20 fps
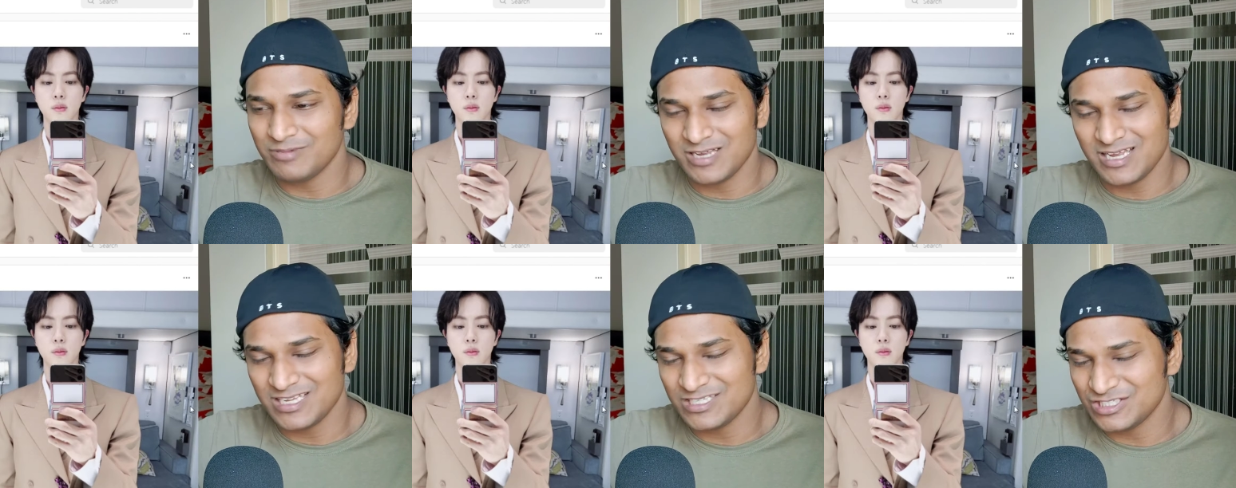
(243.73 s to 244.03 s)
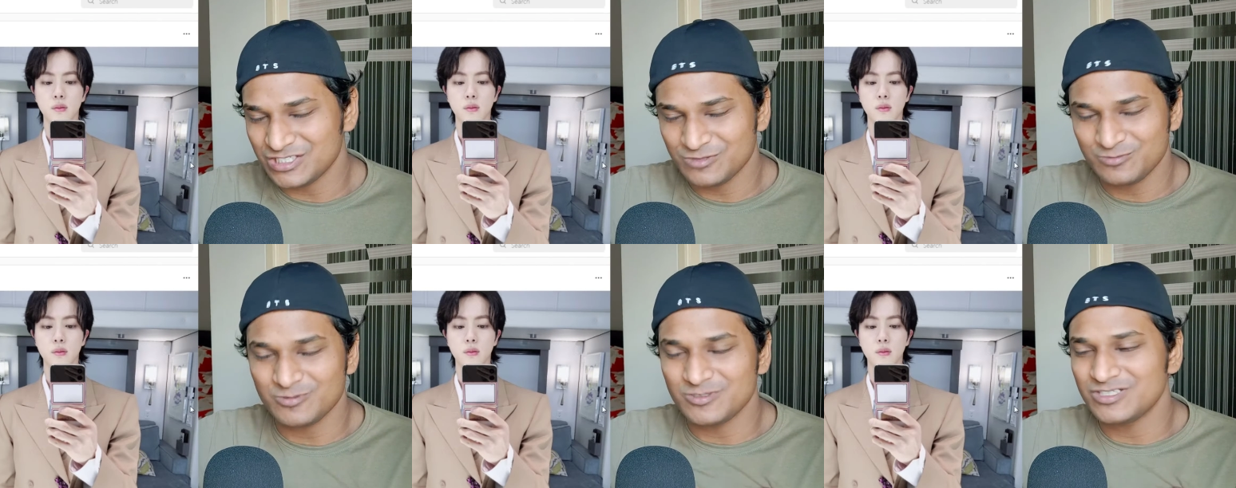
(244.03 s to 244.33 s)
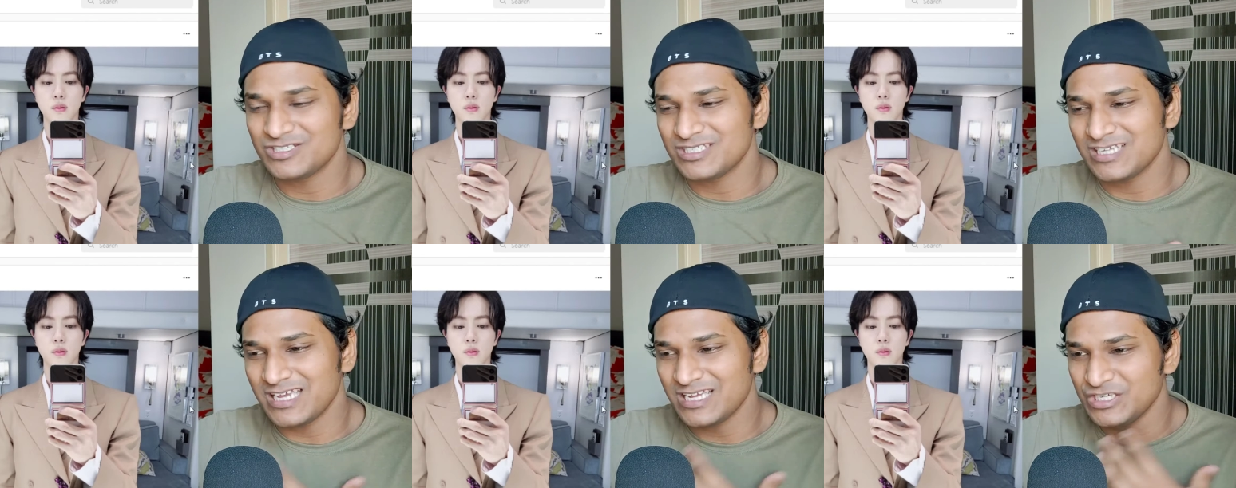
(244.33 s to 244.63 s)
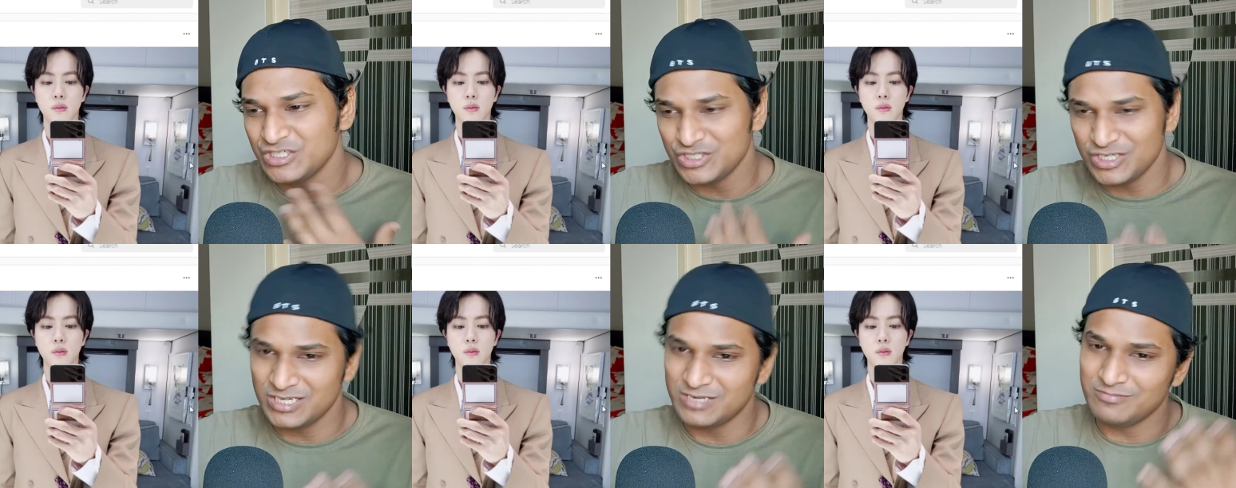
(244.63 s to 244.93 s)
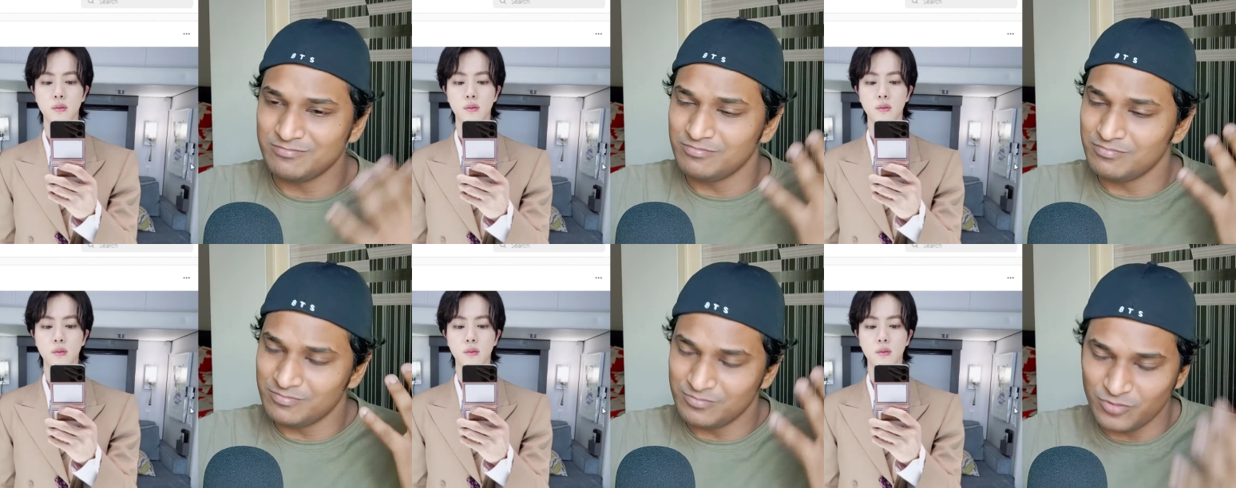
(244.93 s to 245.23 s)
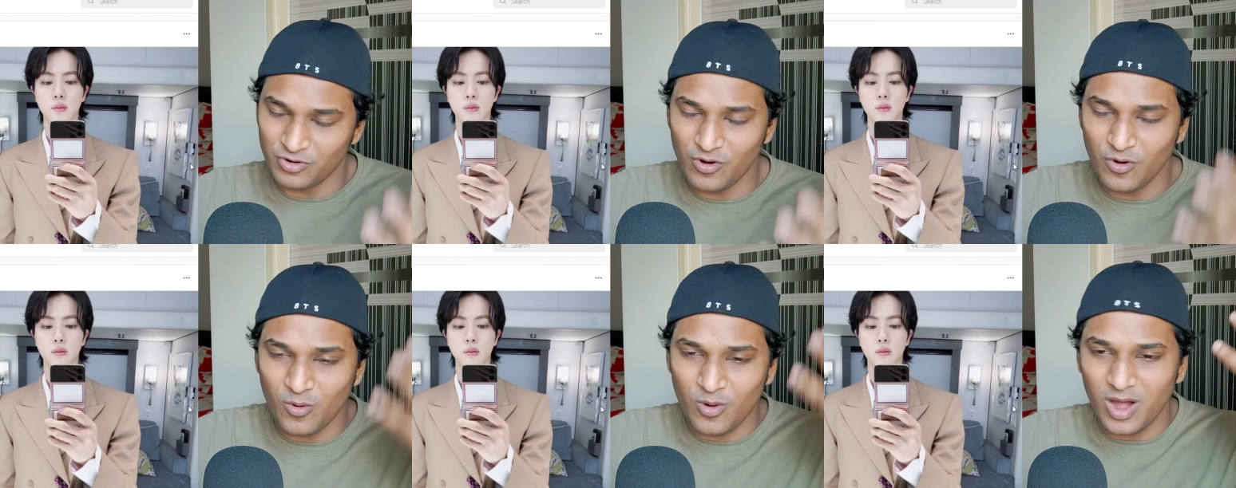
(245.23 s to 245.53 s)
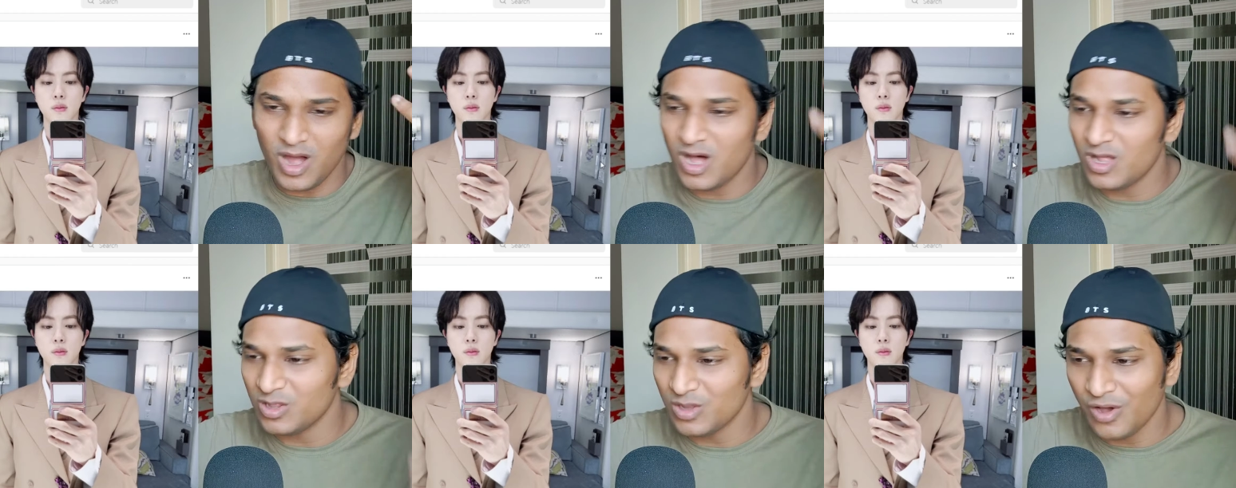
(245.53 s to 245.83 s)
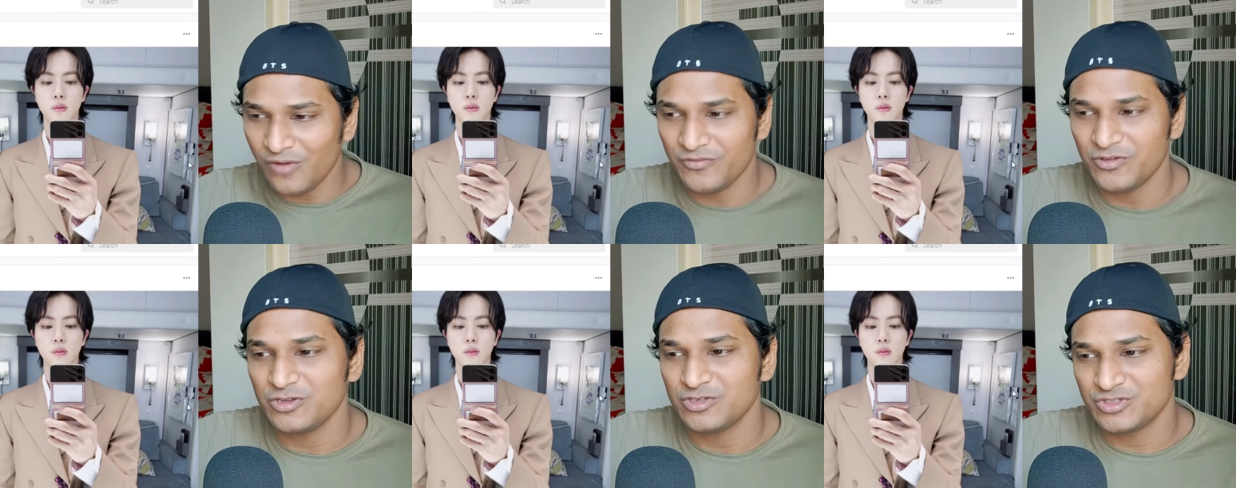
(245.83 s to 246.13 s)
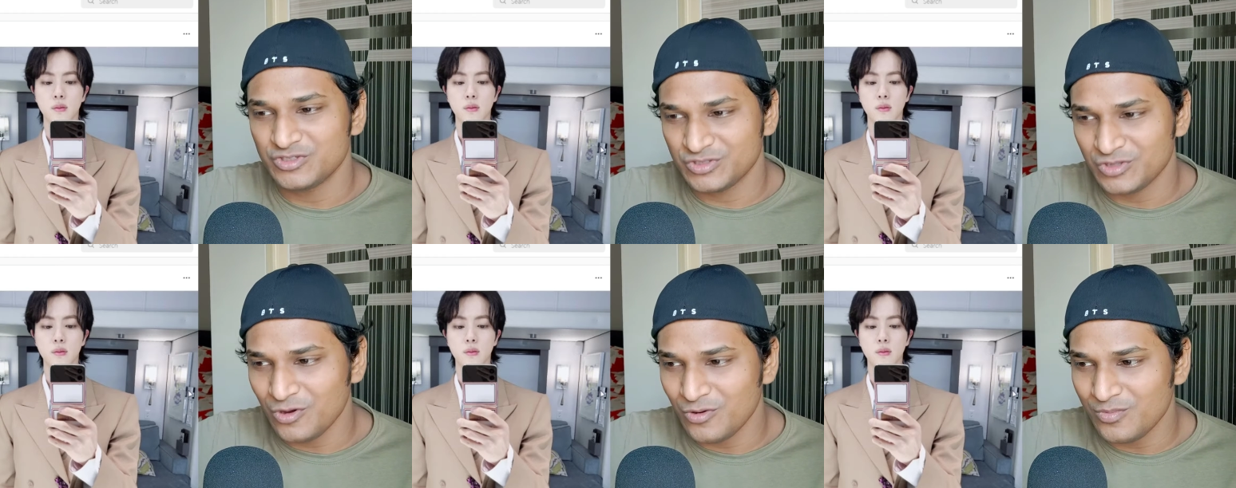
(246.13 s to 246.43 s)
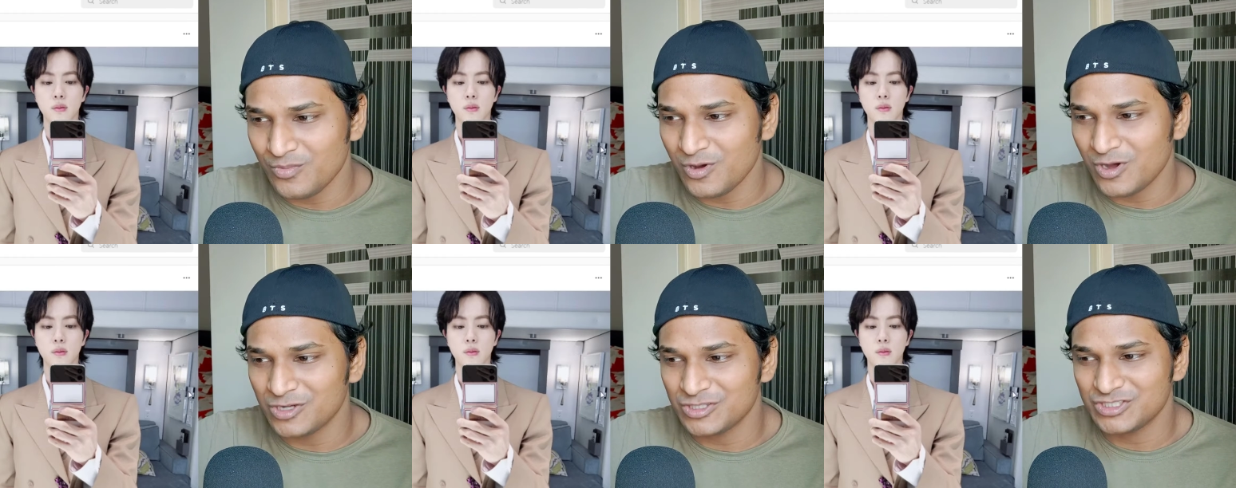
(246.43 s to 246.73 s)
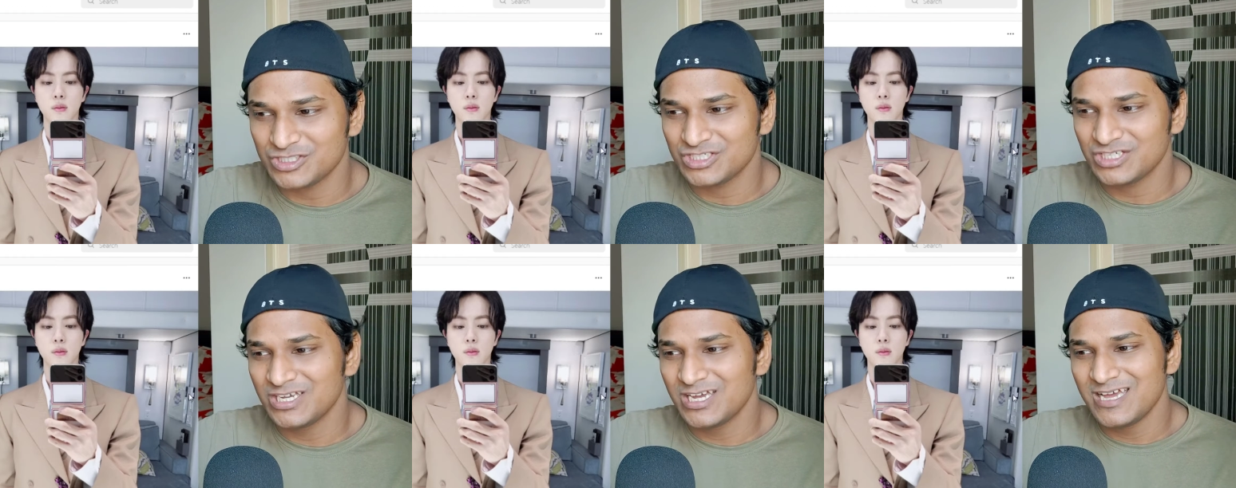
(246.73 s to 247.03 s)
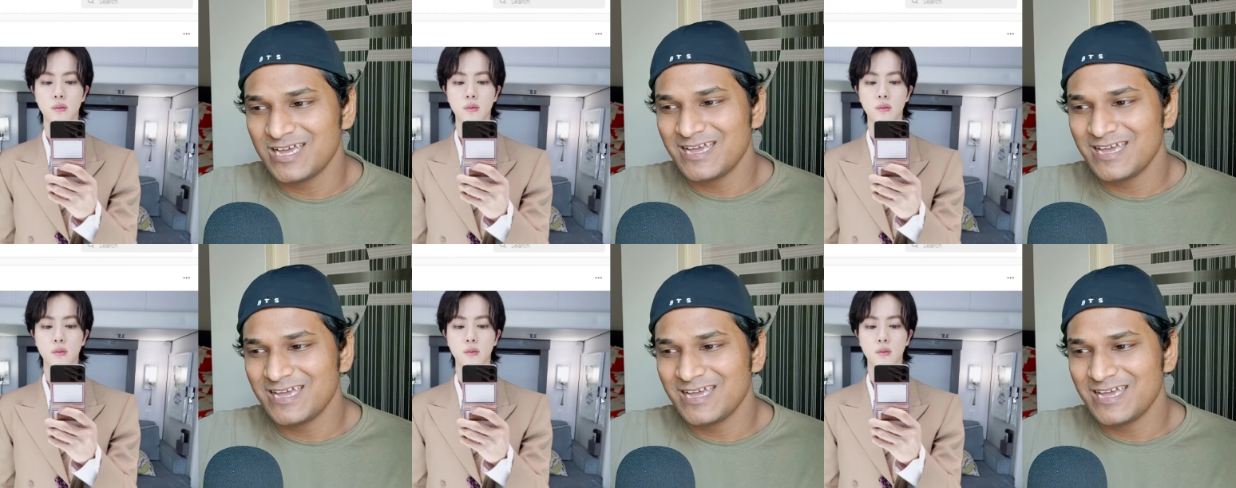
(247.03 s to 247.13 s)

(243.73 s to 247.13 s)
Speaker 1: but I just want to say, Jin bro, I love you so much.